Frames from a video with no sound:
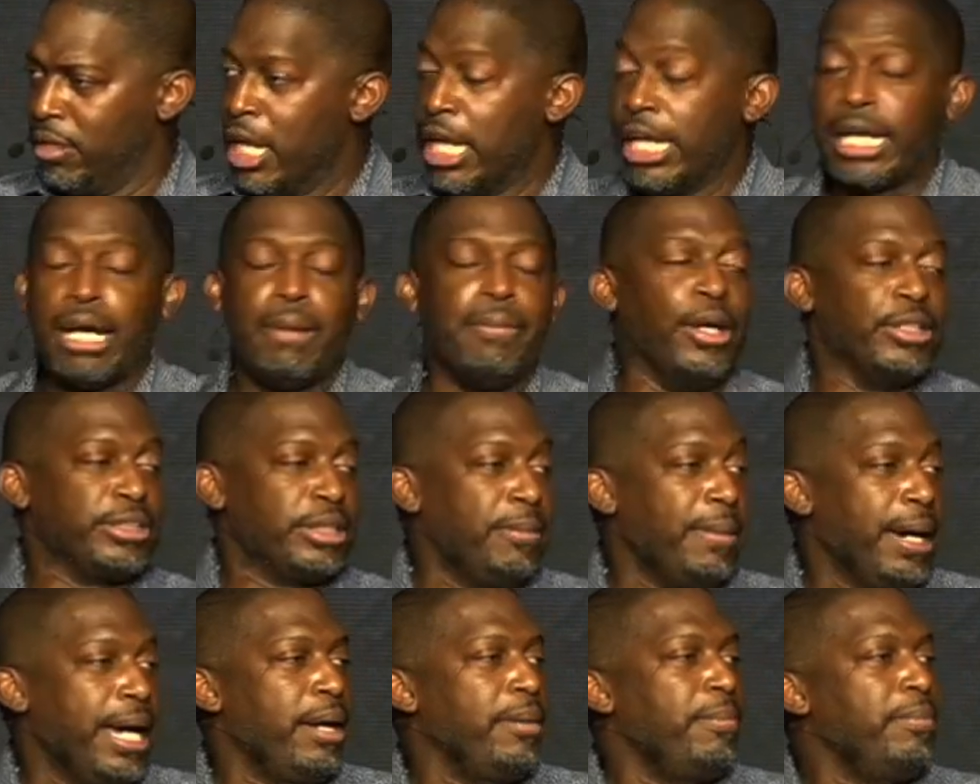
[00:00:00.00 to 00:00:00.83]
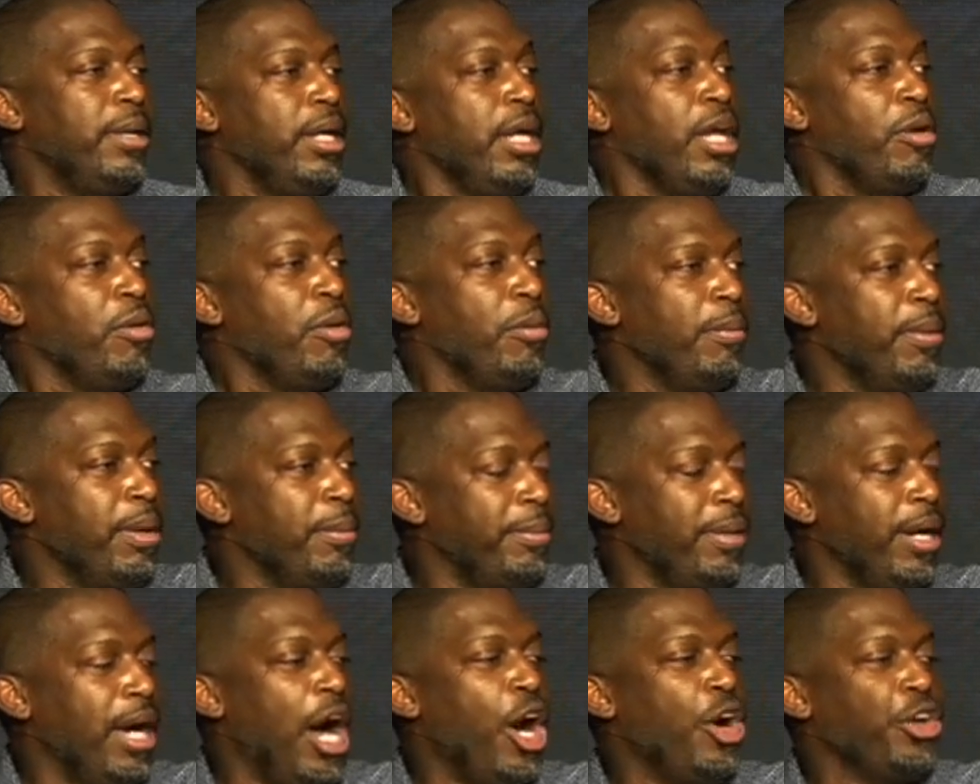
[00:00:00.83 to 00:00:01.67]
Come on, somebody.
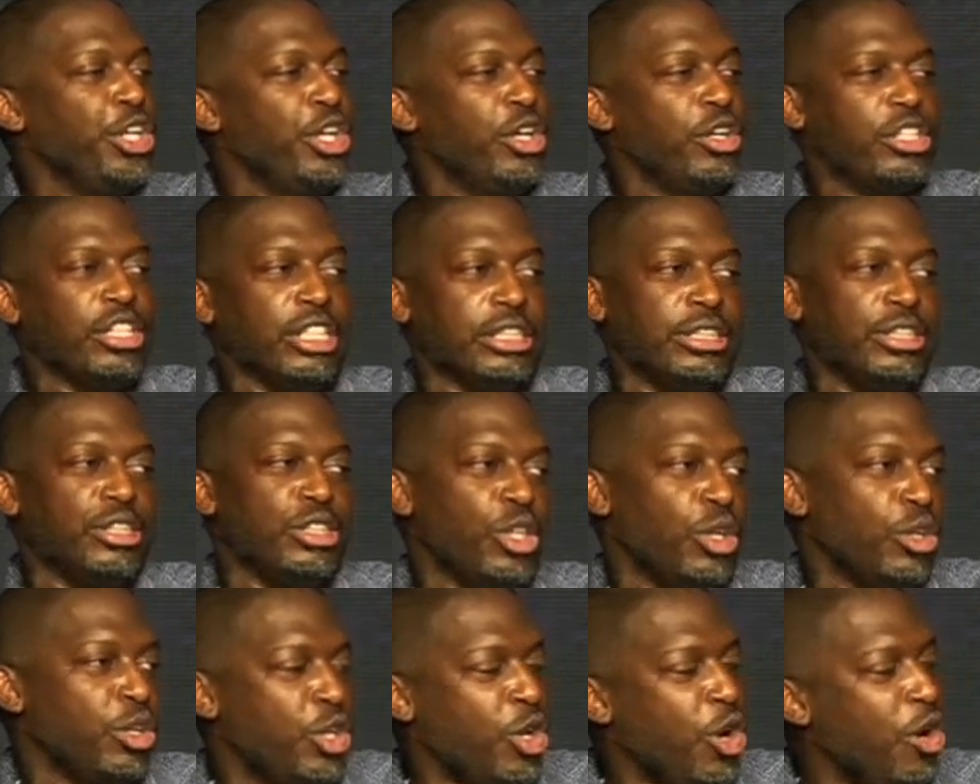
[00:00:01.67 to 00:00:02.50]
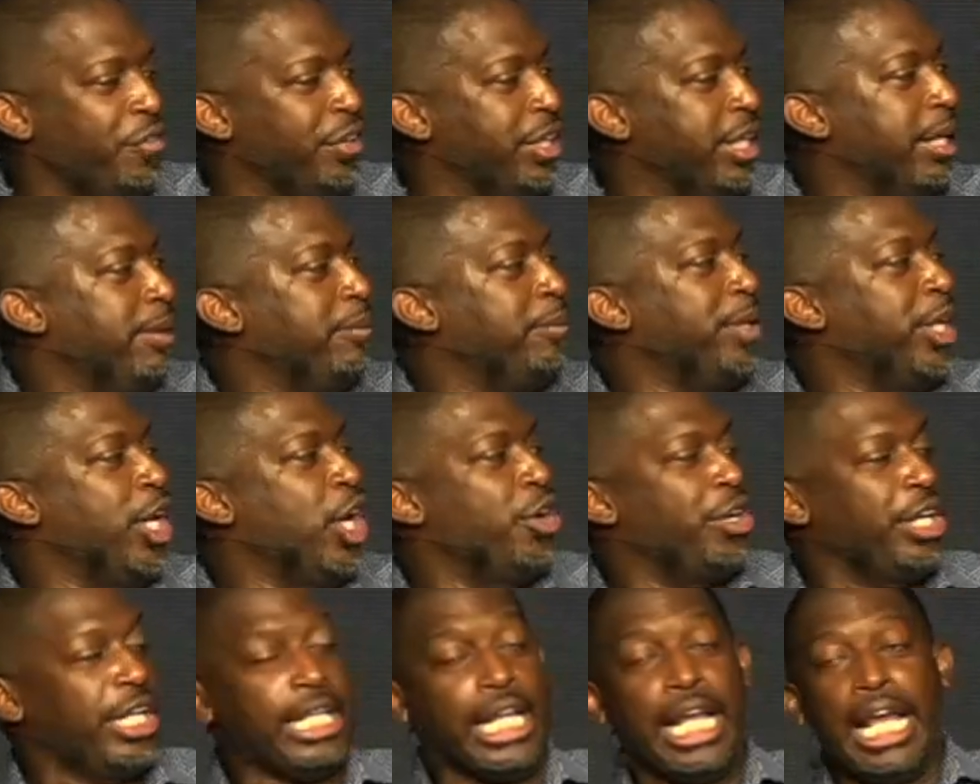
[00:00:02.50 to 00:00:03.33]
Remember, I don't know, because you know, COVID then went
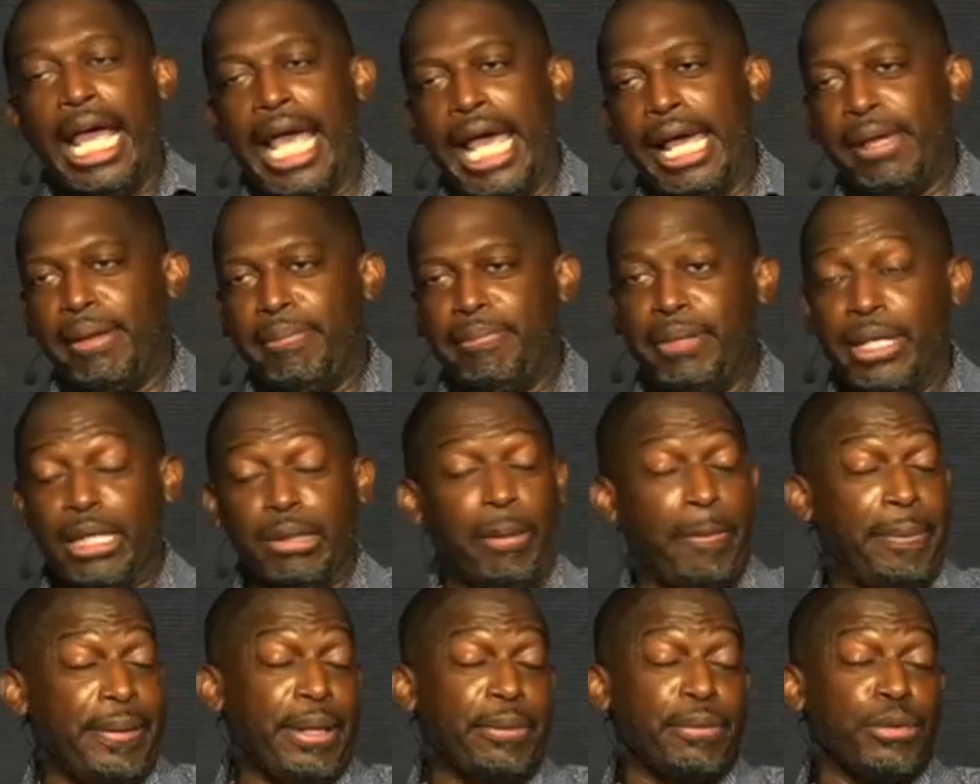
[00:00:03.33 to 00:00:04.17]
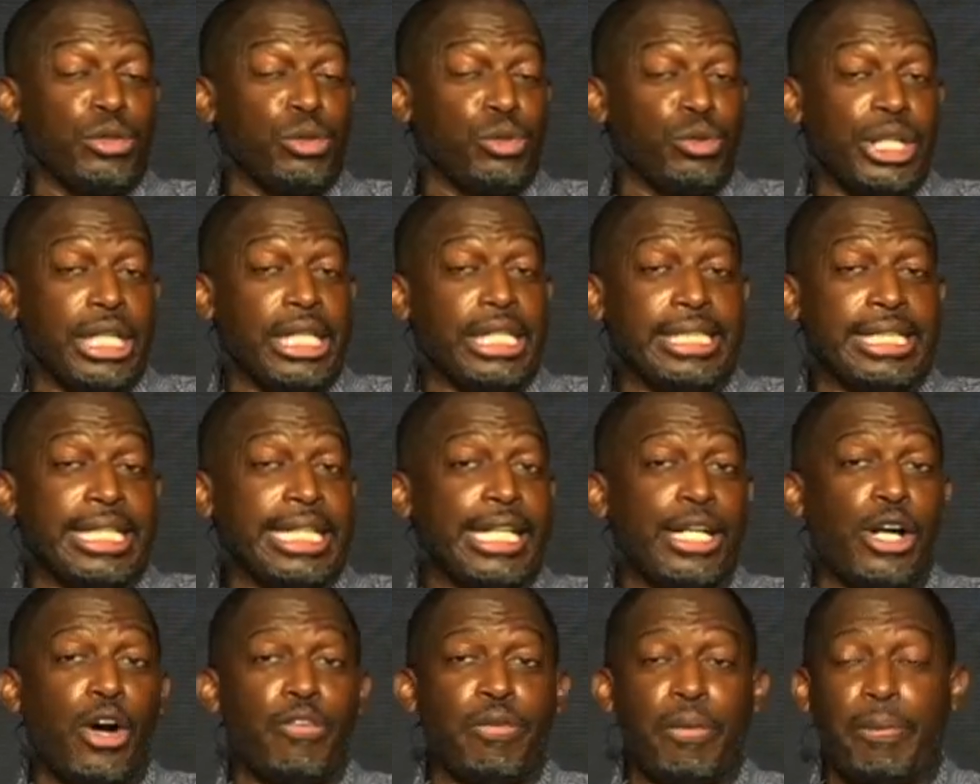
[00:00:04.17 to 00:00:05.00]
on and, and people really didn't
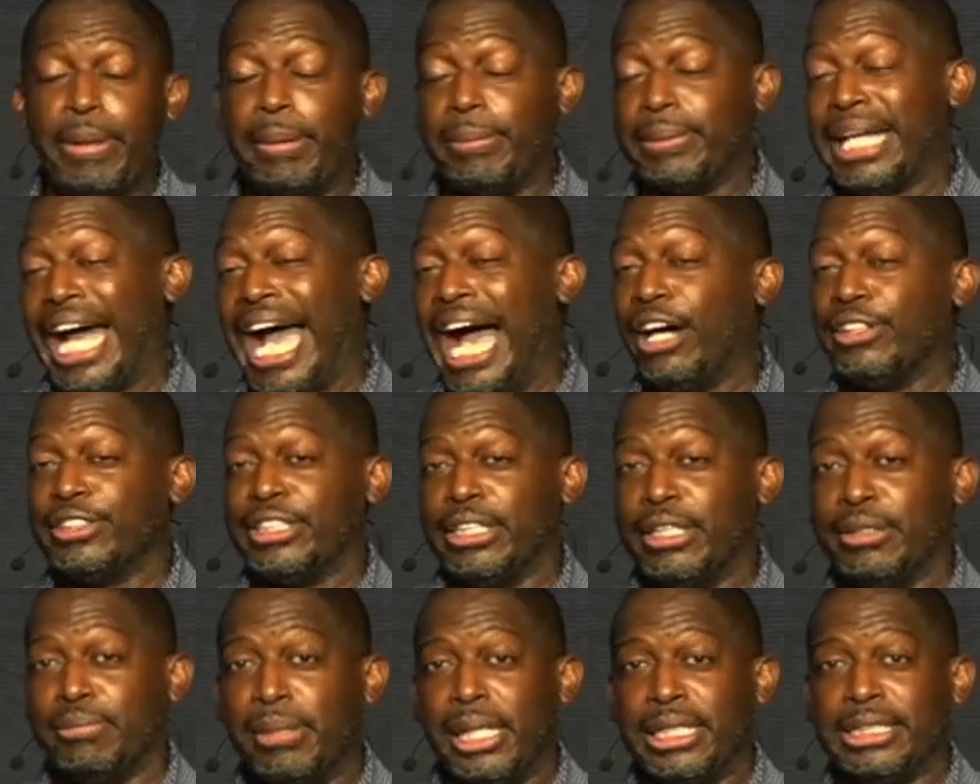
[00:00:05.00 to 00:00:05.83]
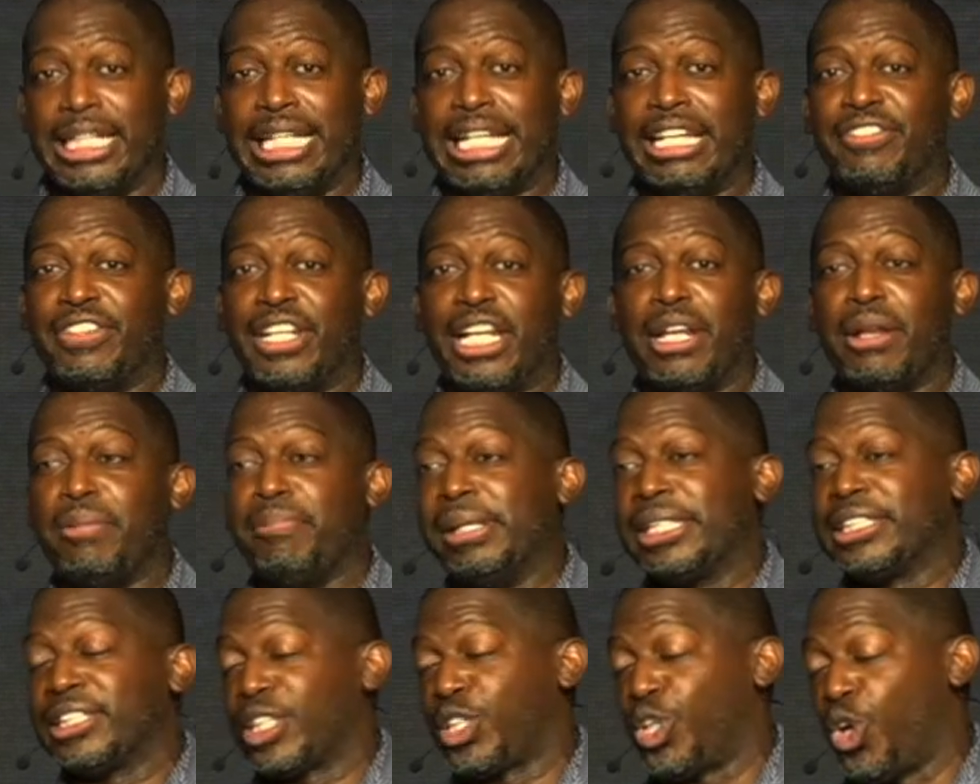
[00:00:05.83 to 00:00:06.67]
go over people's houses as much, even in the
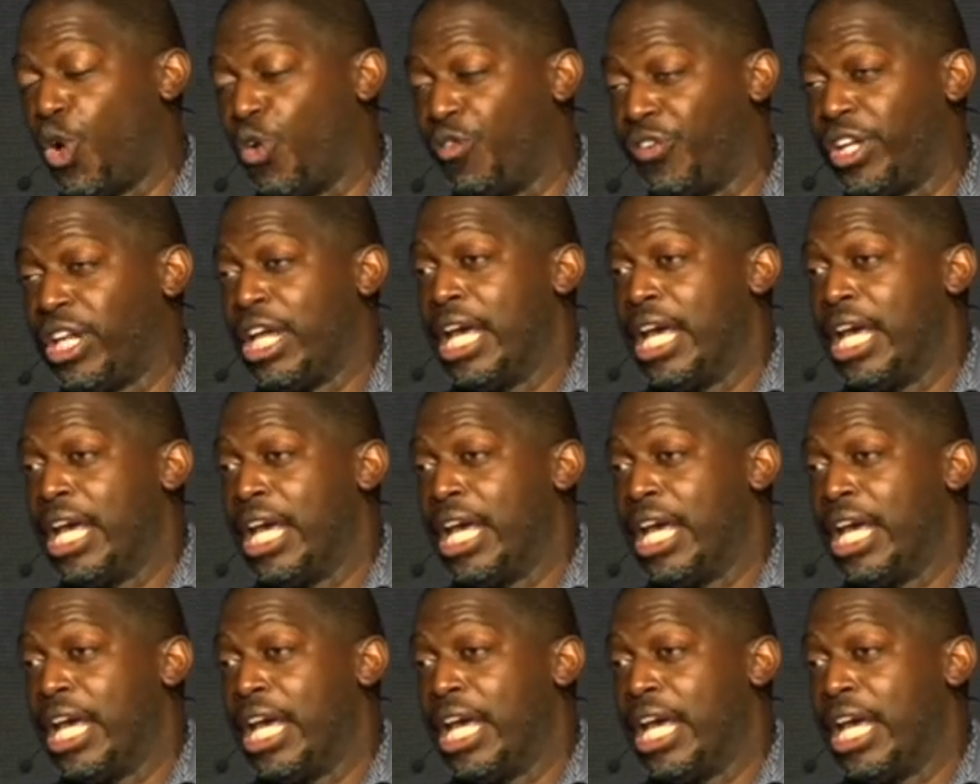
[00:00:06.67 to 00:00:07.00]
midst of COVID,